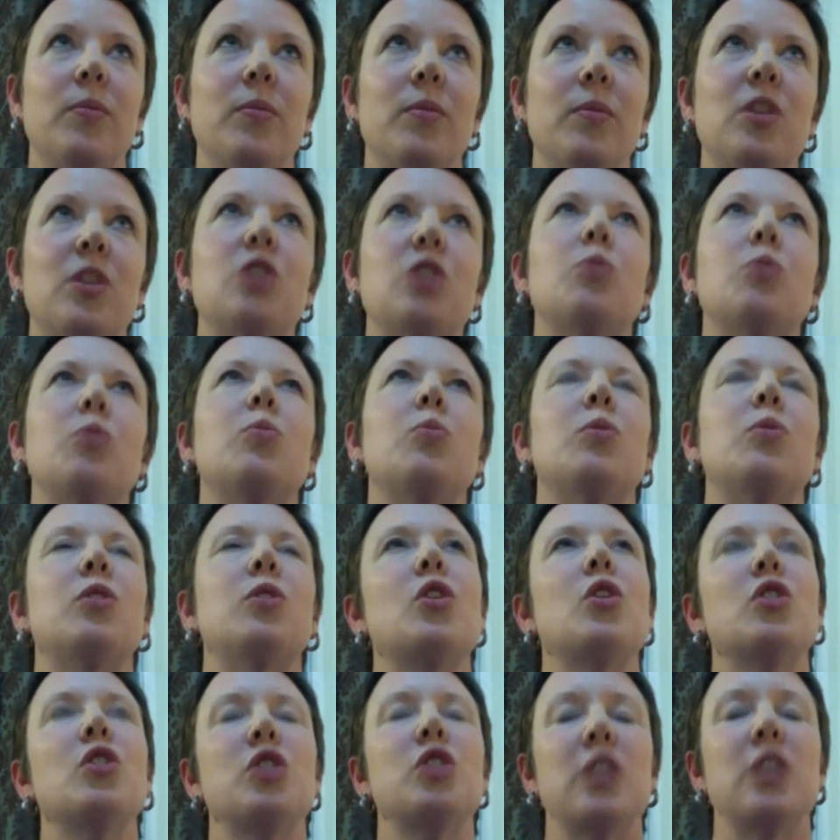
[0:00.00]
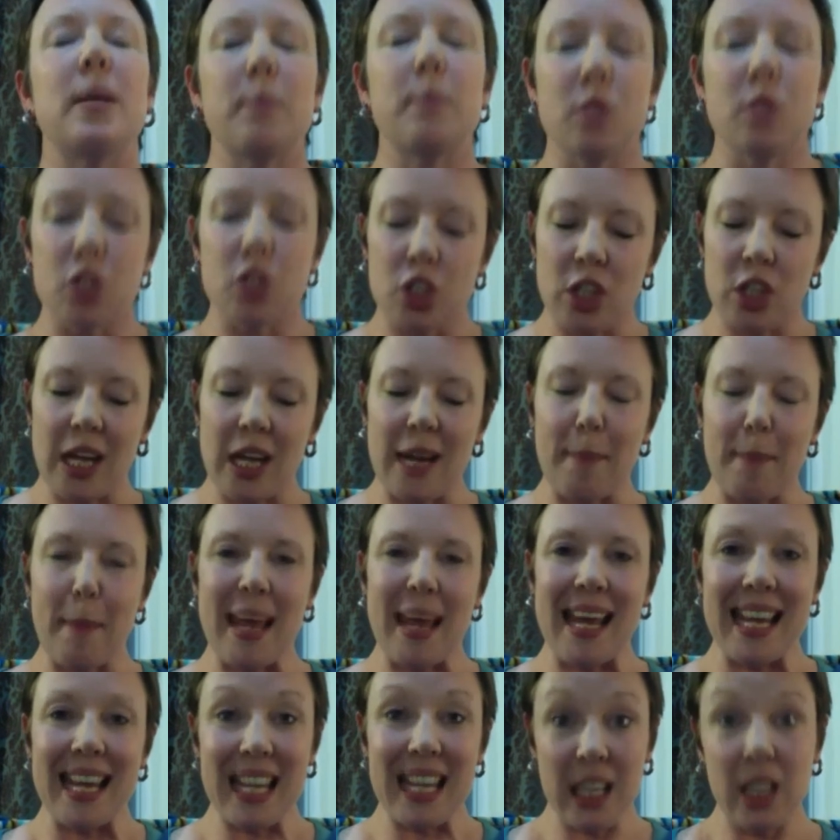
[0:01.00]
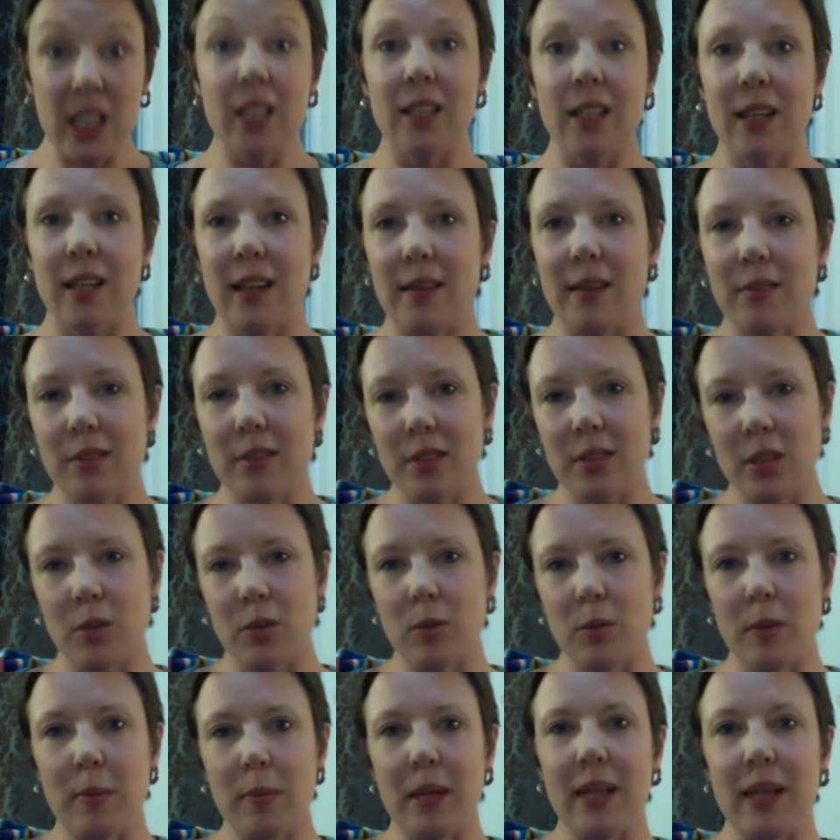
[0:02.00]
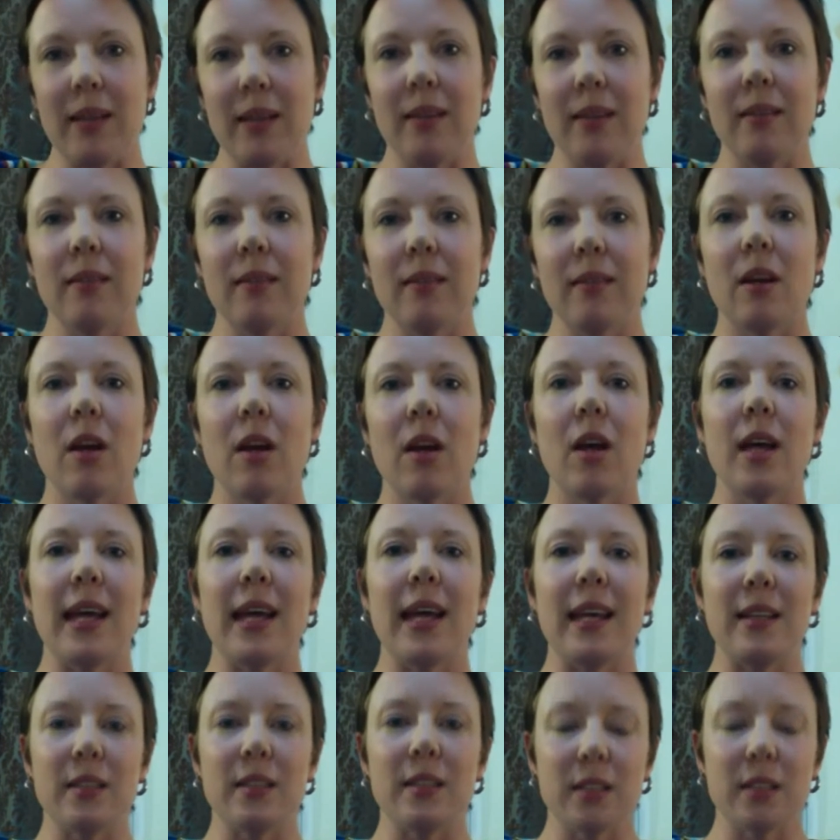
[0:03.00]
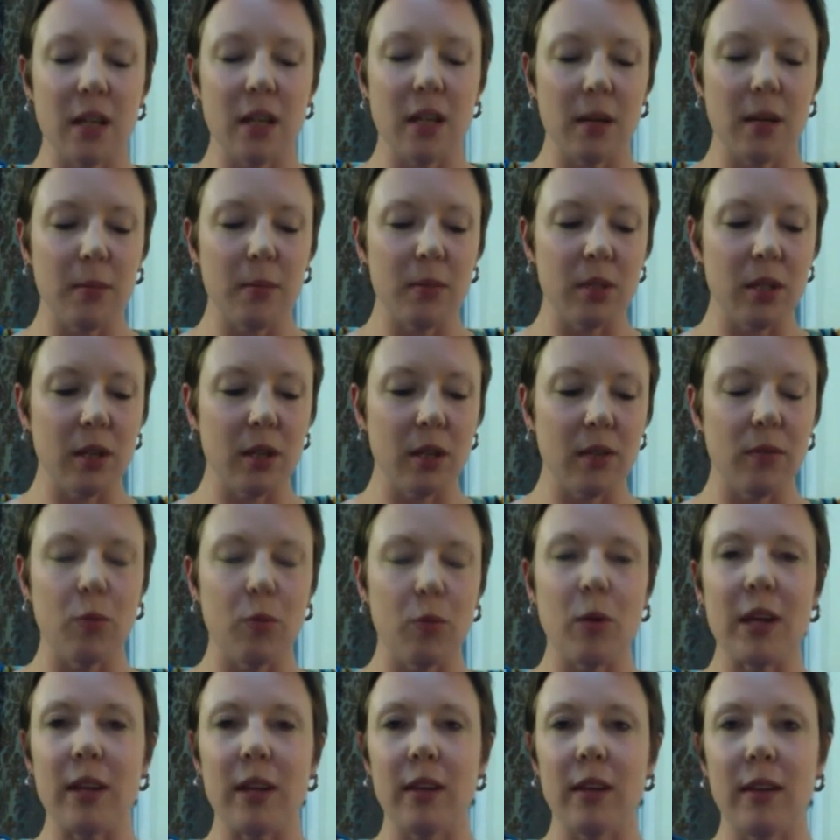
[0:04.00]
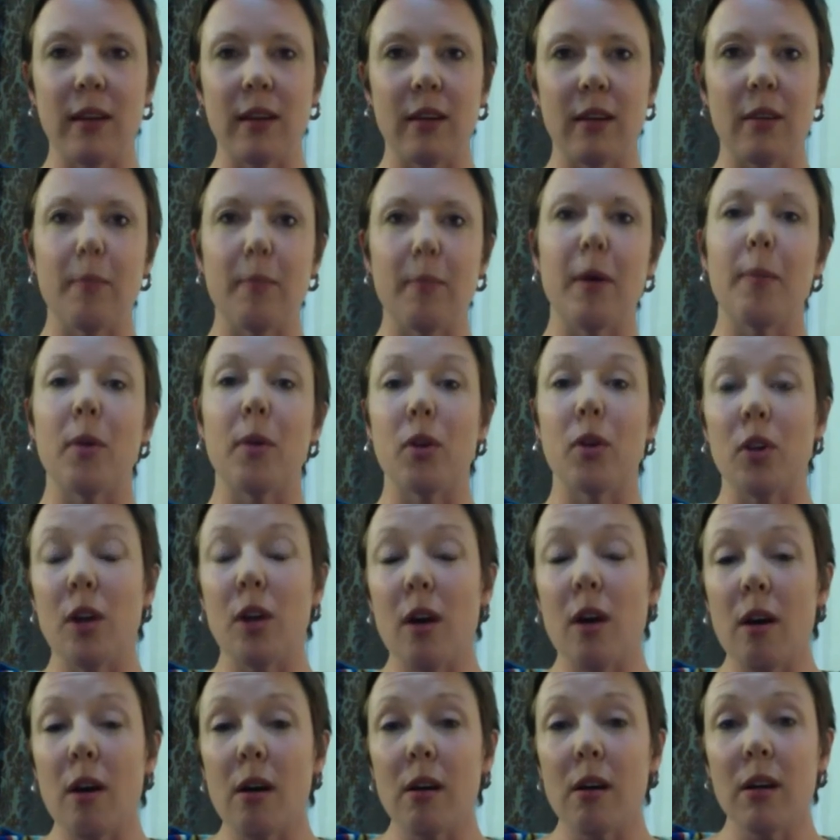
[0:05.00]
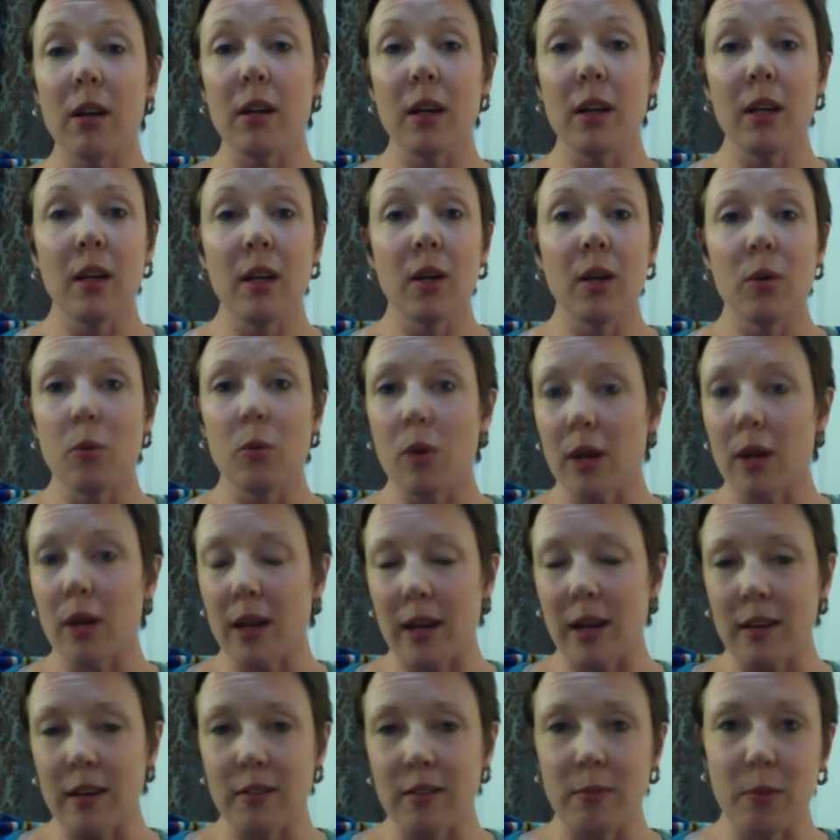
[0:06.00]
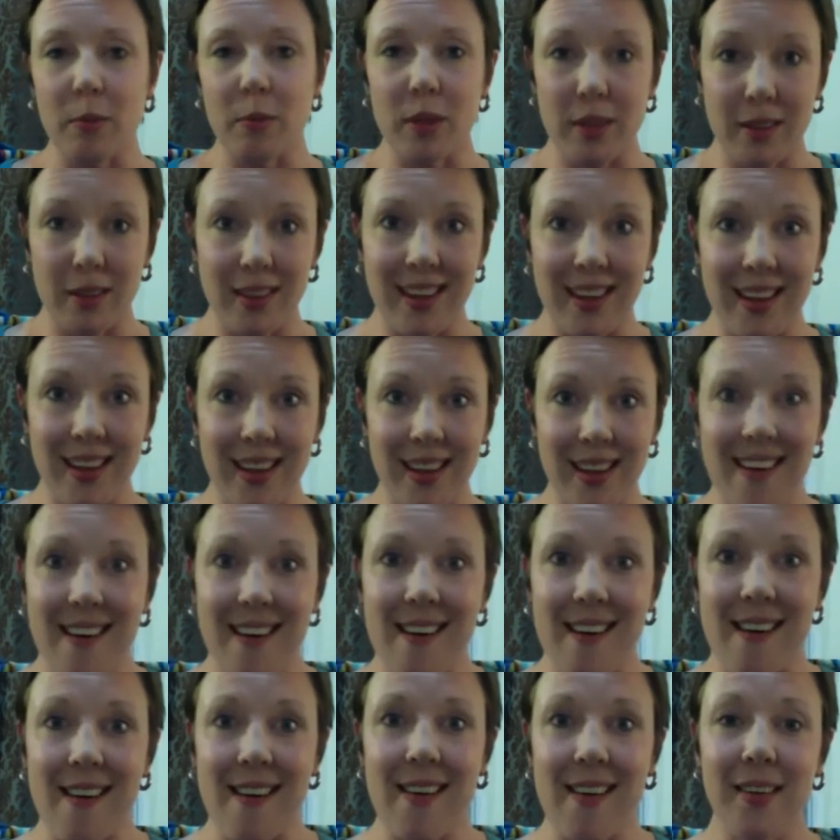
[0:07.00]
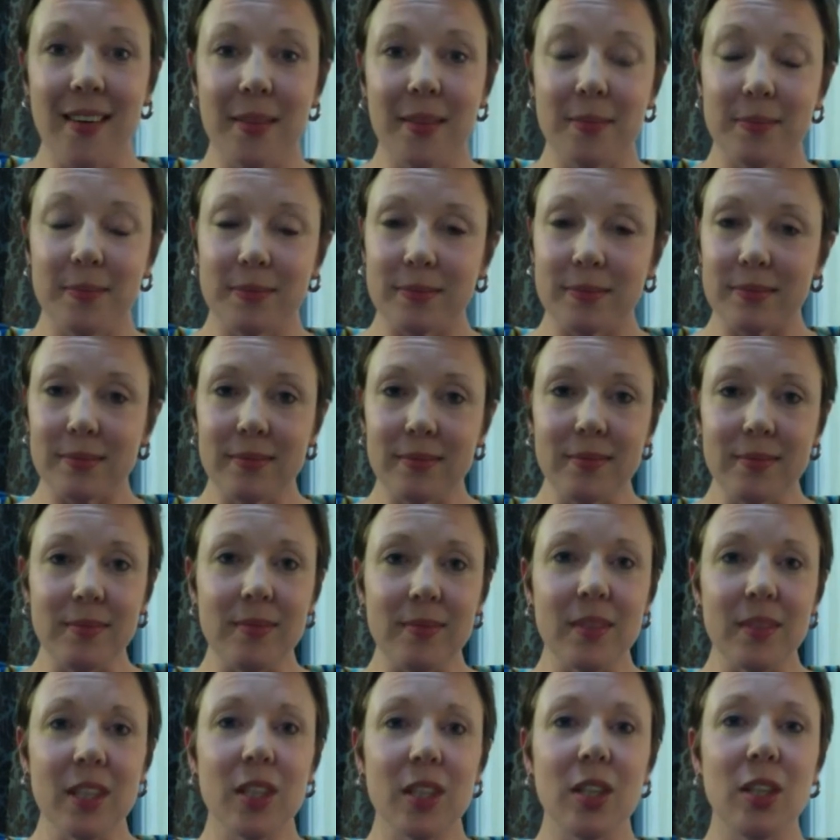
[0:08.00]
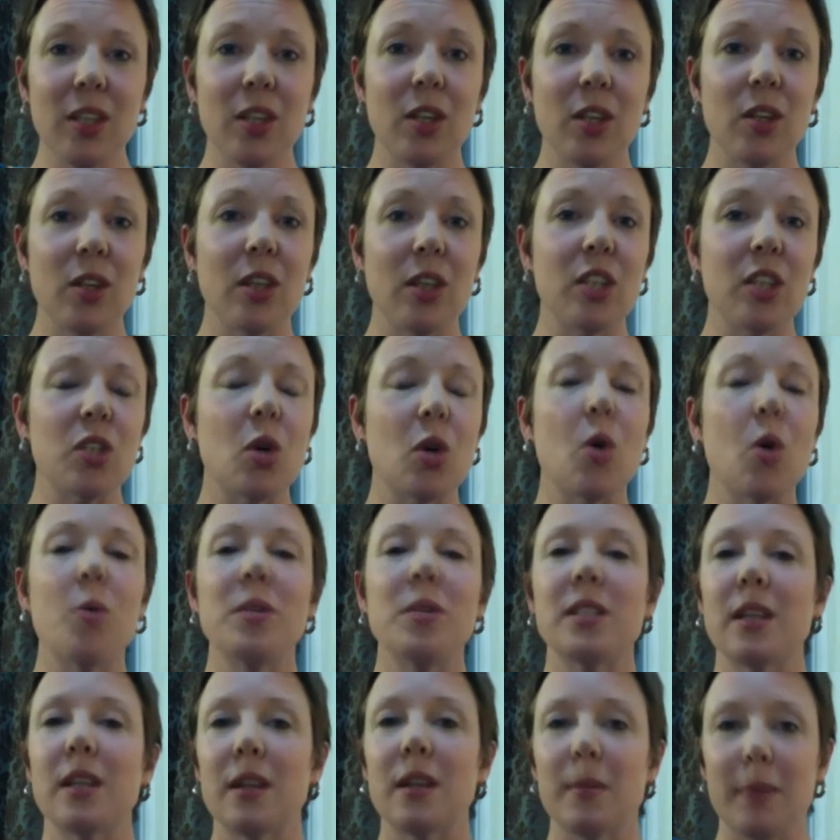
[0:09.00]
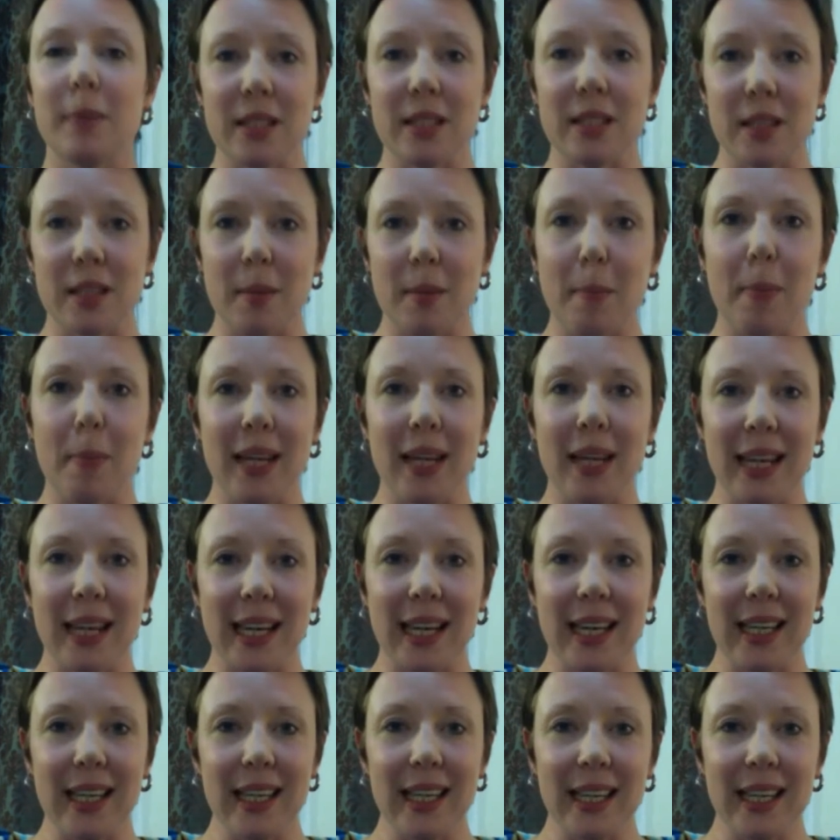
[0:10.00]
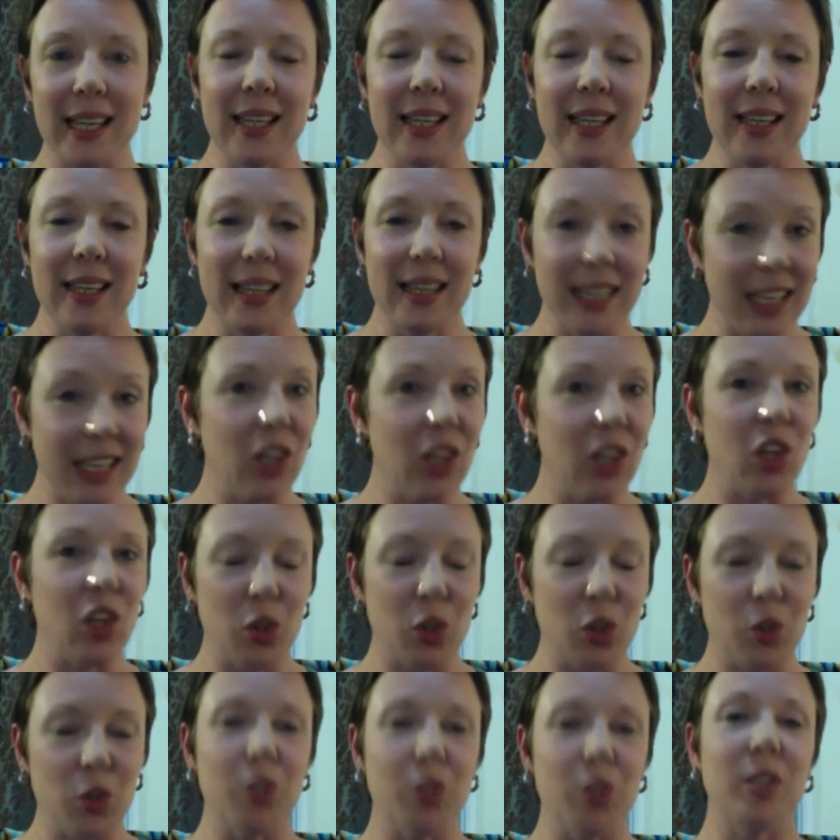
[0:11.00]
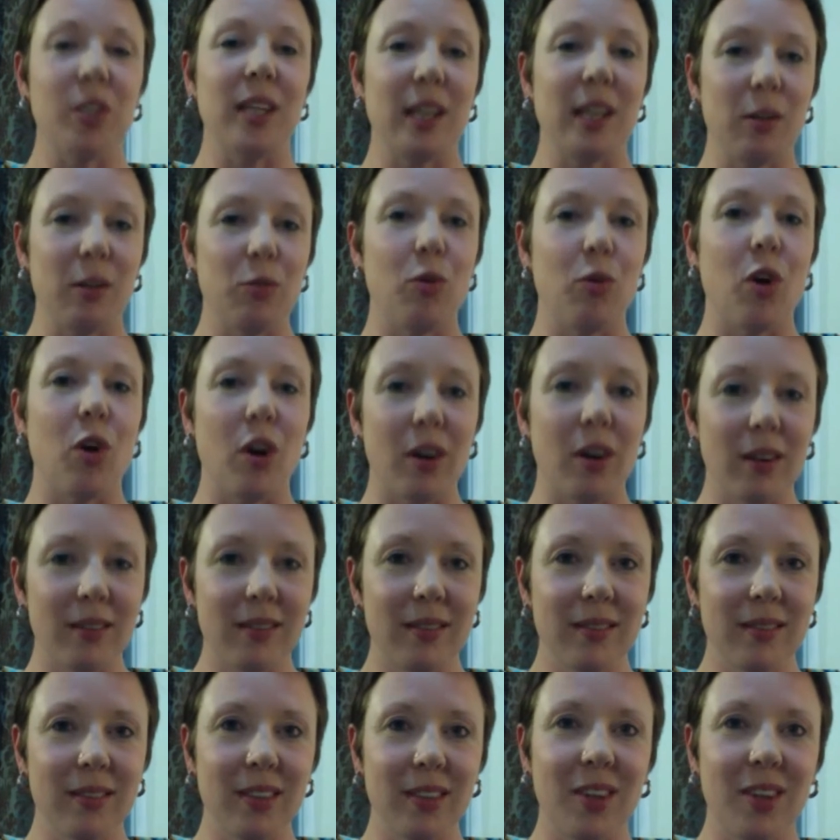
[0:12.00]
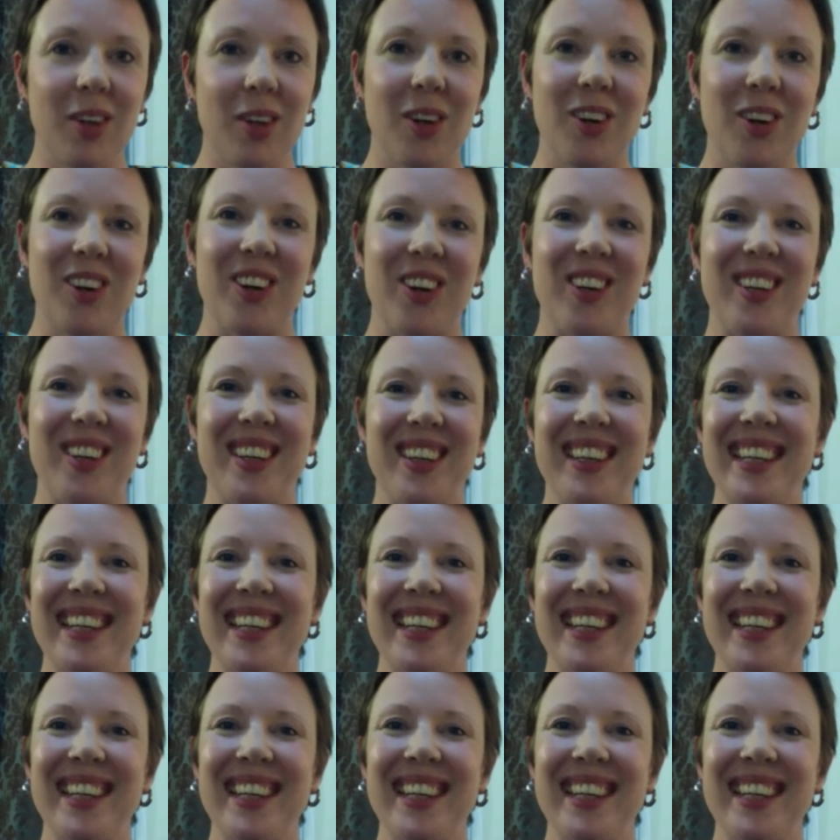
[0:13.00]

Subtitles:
well, not shame, but shaming leveled at women in terms of whether they're a mum or not, what kind of mother they are. You know, there's always going to be somebody thinking that you're doing it wrong or